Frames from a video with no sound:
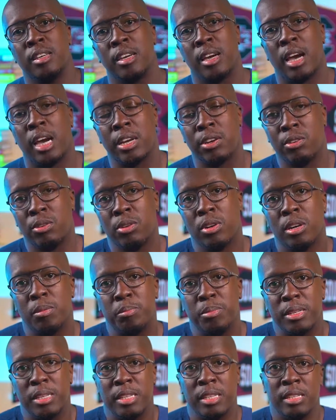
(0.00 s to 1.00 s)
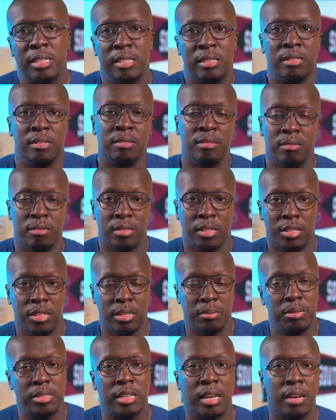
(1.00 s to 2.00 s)
I grew up in the
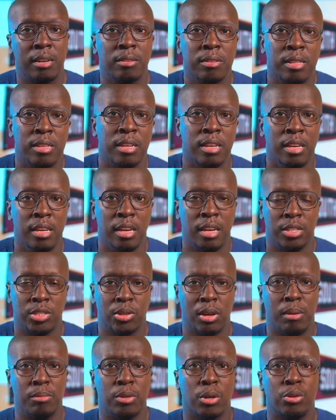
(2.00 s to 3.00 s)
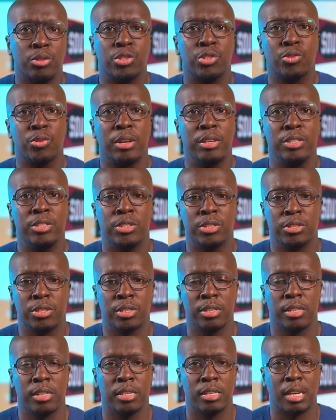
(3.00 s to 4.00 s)
Deep South, so I'm no stranger
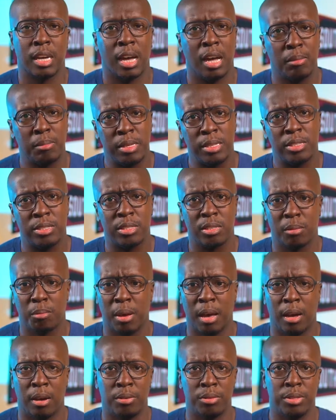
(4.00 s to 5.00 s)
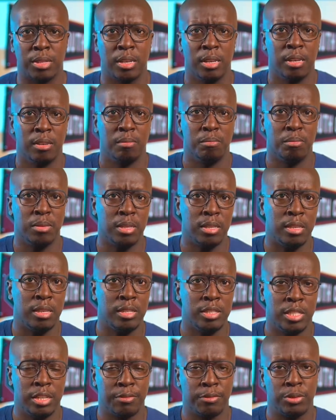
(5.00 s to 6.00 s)
to comments about me
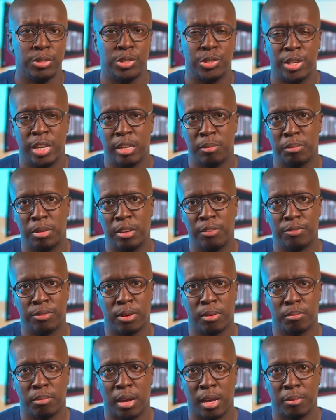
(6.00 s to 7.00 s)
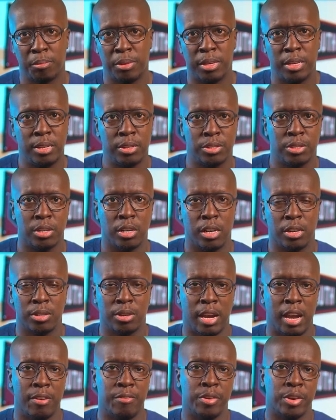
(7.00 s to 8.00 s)
differentiating me from my peers or other
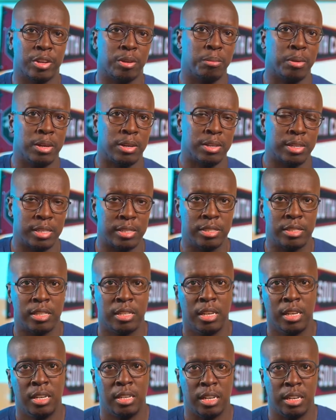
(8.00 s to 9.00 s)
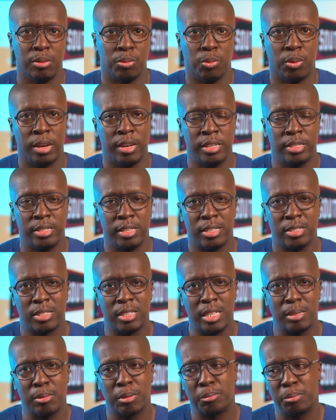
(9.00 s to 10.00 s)
African Americans in ways that
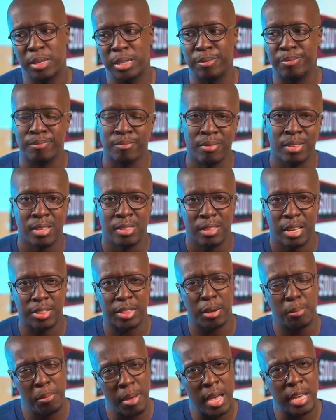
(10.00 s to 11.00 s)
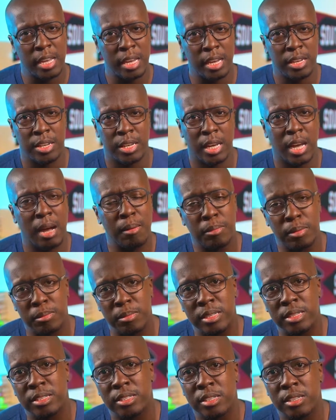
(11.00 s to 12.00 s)
seem a bit like they're backhanded
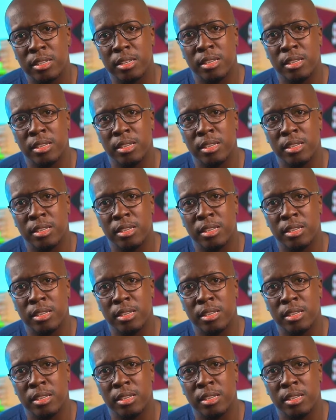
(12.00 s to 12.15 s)
compliments.